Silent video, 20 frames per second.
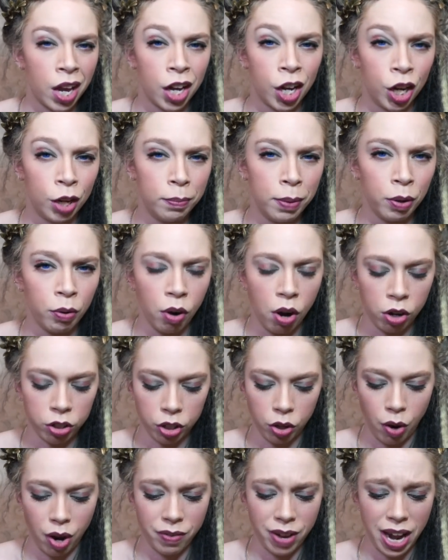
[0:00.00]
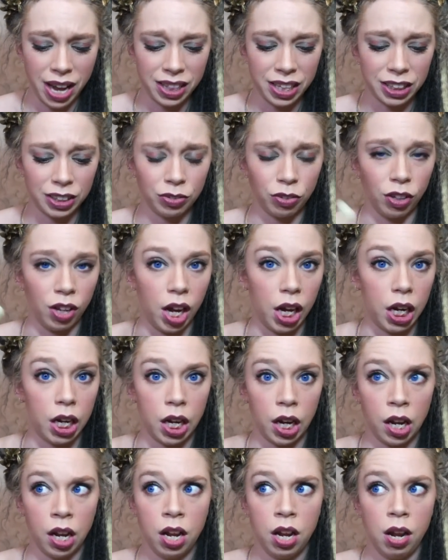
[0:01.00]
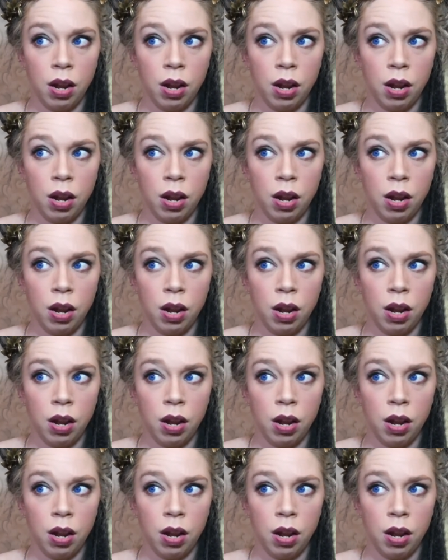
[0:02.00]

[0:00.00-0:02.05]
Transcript: Could be wrong though. I've had this for like